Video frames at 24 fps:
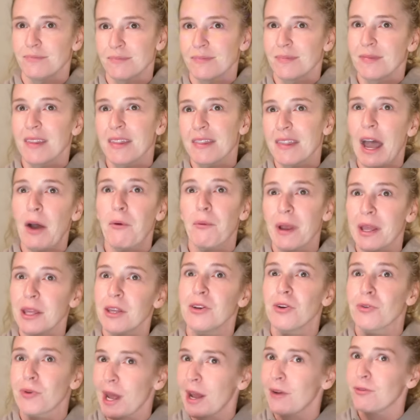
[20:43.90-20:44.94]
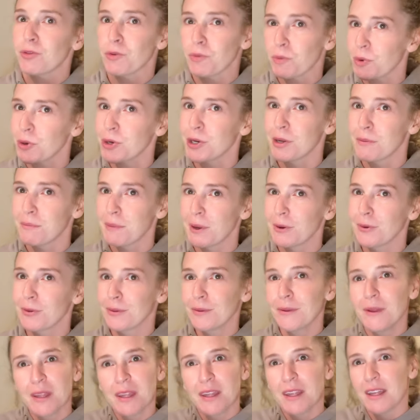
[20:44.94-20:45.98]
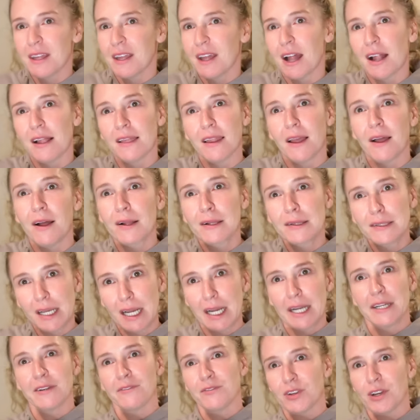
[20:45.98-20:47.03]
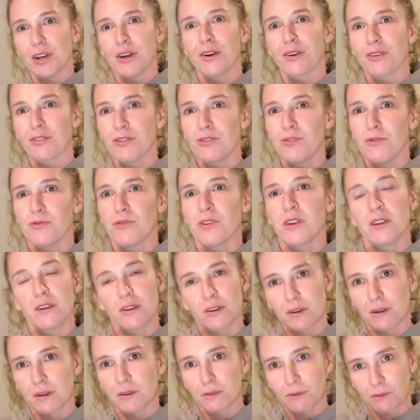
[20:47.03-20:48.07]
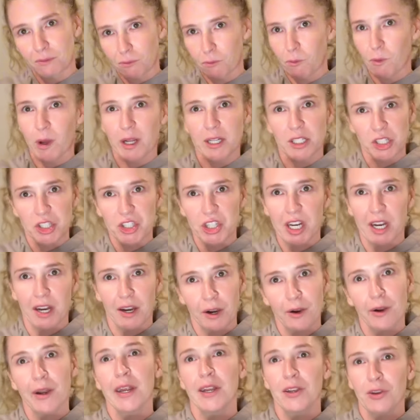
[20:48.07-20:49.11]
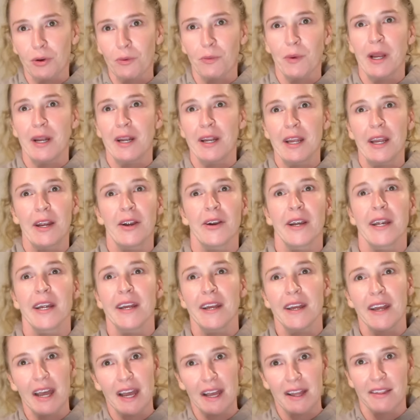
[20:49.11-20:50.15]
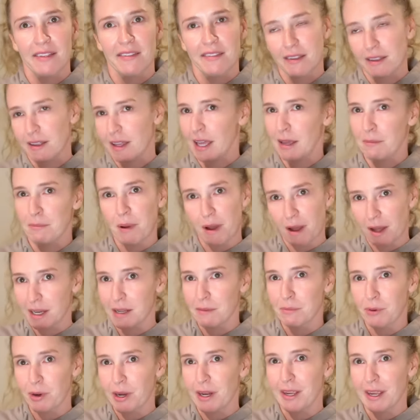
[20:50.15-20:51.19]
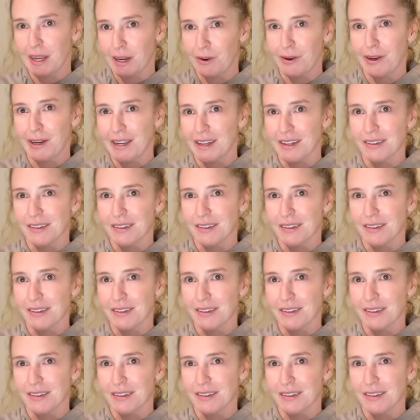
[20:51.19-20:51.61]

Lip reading: that way you don't have to worry about a long line of dogs using your one chair in your waiting area as a potty break area.